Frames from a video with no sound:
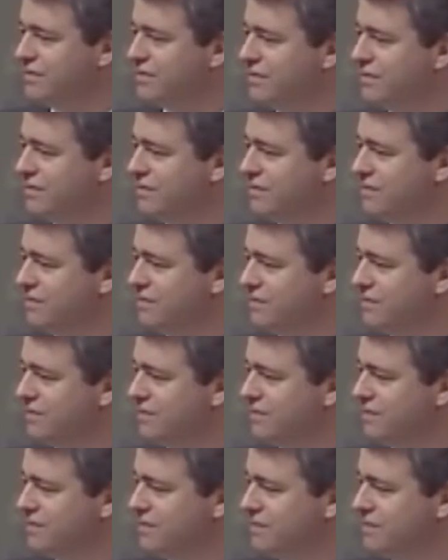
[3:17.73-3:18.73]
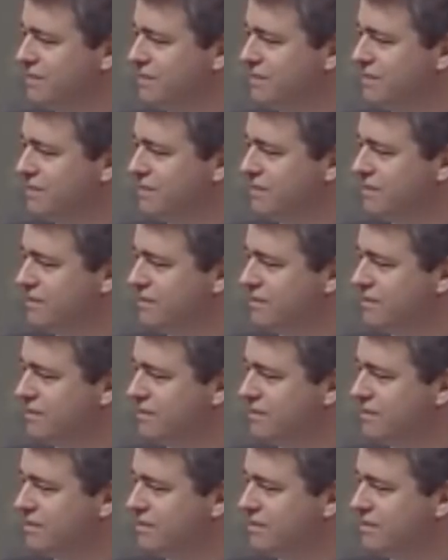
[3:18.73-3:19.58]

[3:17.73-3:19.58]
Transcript: Nobody speaks.